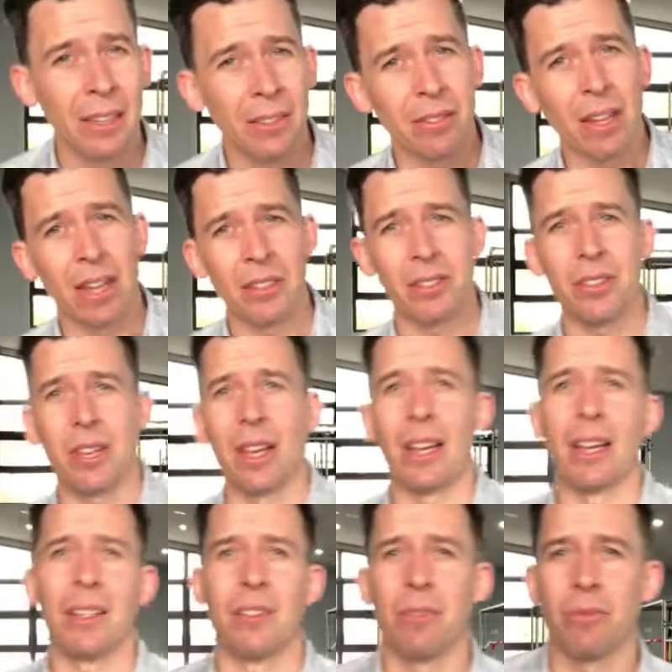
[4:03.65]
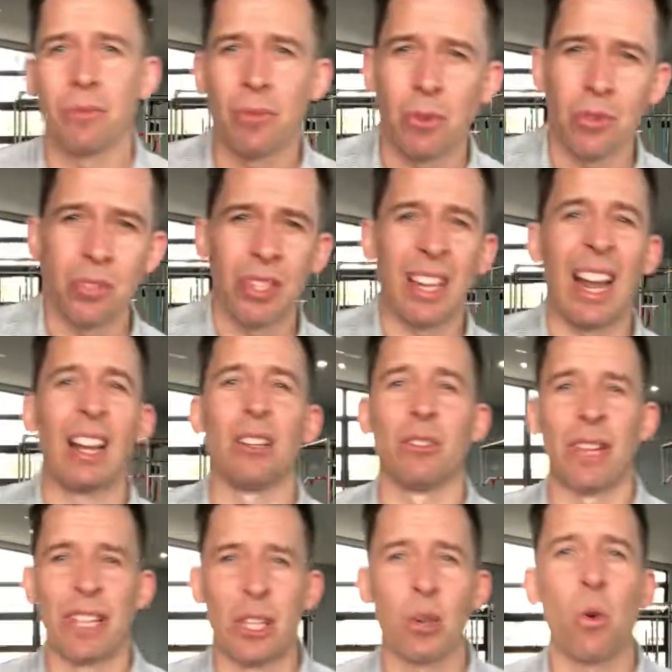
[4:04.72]
that you firstly to
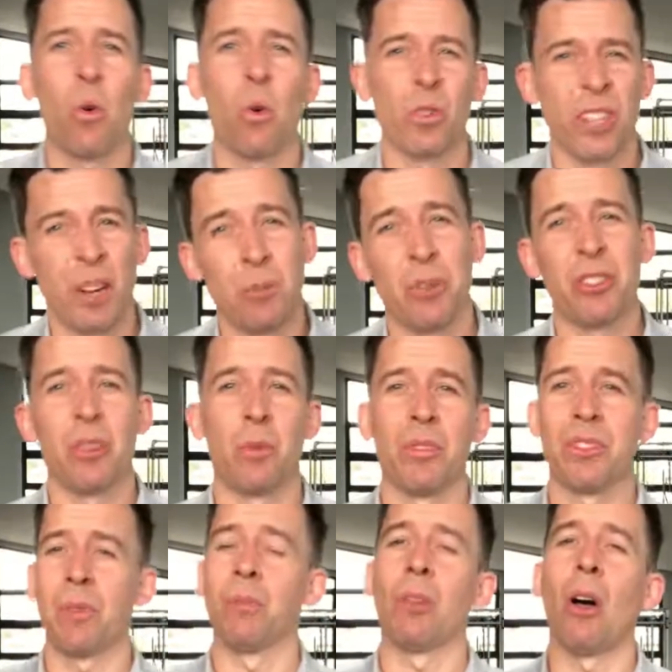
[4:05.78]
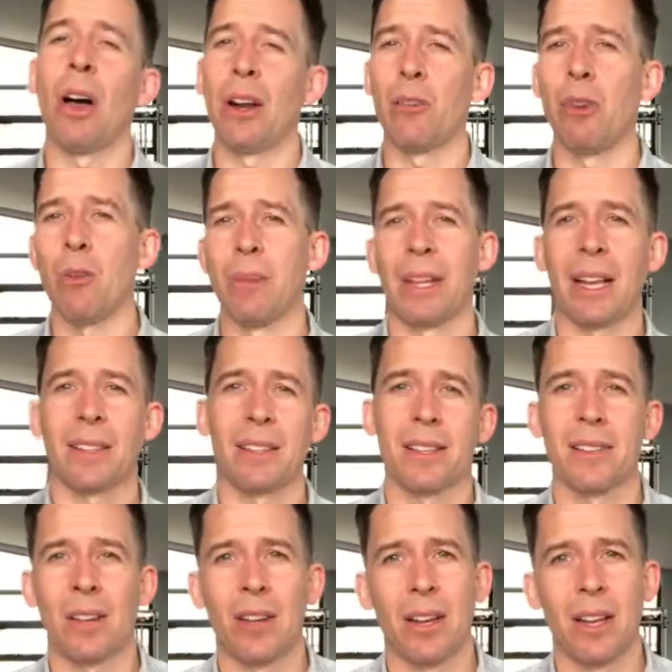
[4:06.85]
elevate your core temperature with some light aerobic
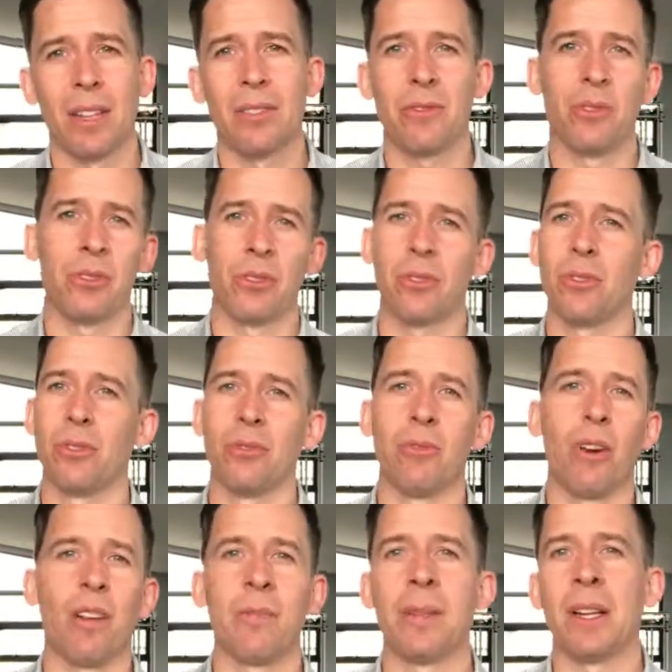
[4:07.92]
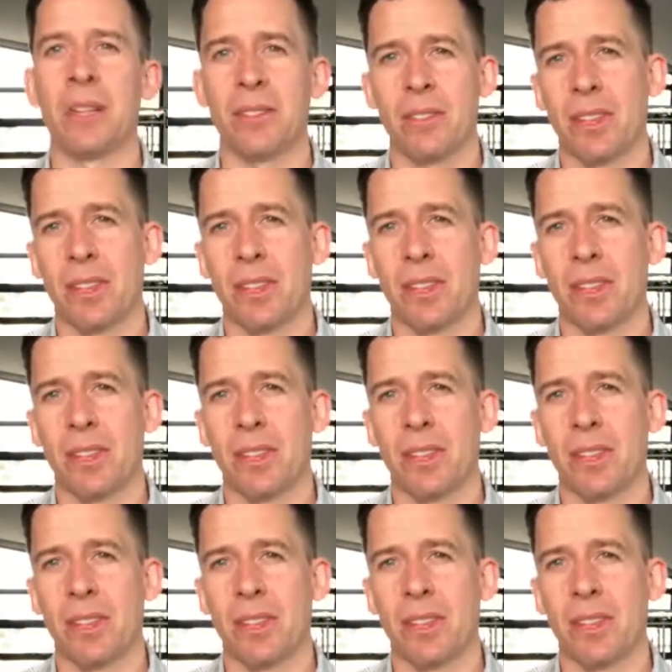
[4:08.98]
exercise for 2 to 5 minutes,